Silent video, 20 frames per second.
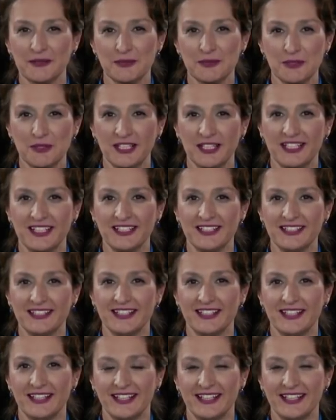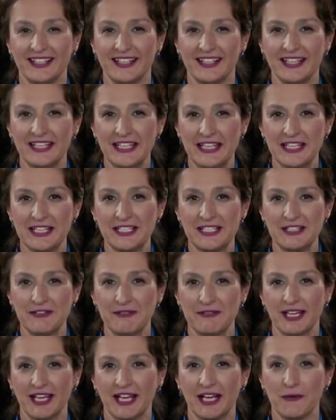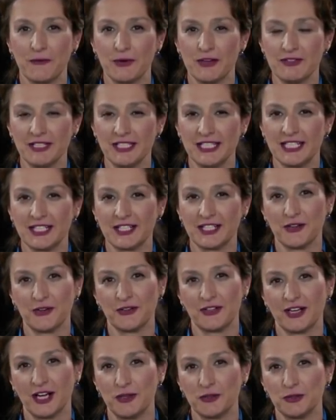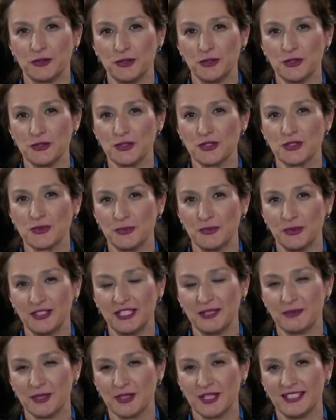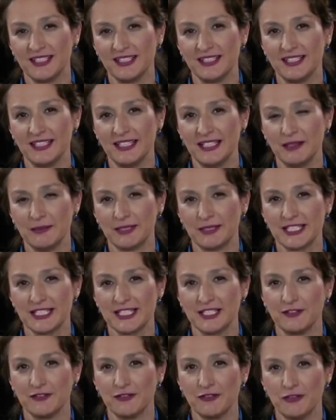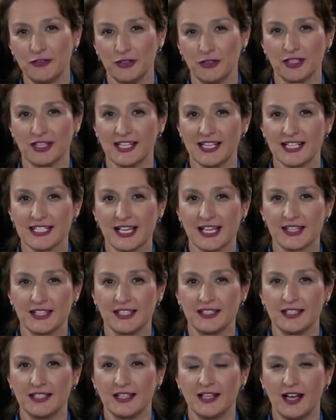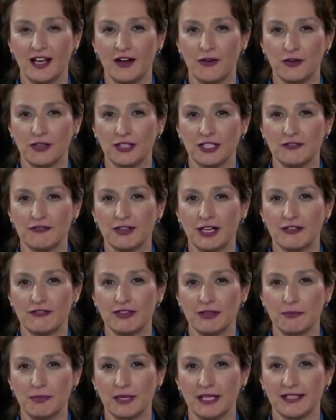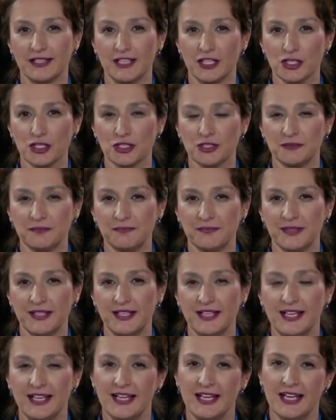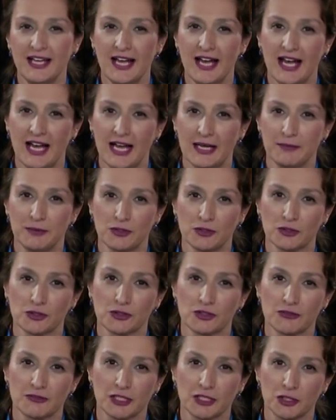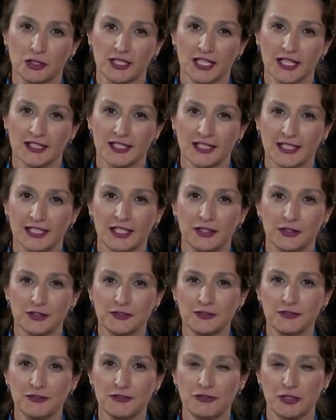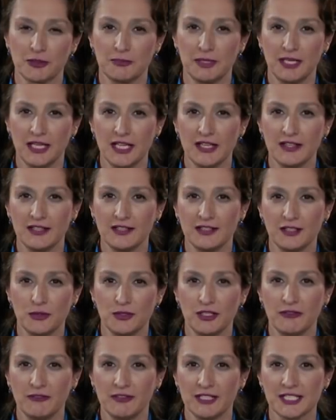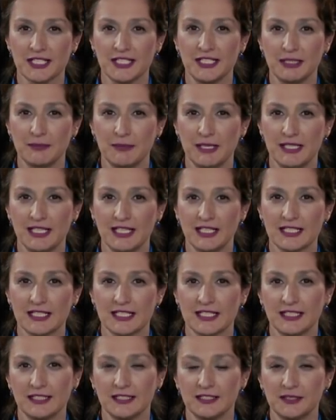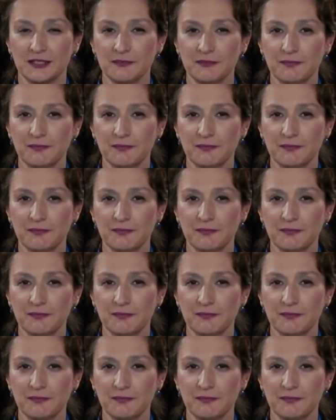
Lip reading: to the EACVI webinar on how to use multimodality imaging for transcatheter aortic valve implantation. I'm Dr. Victoria Delgado from Leiden University Medical Center.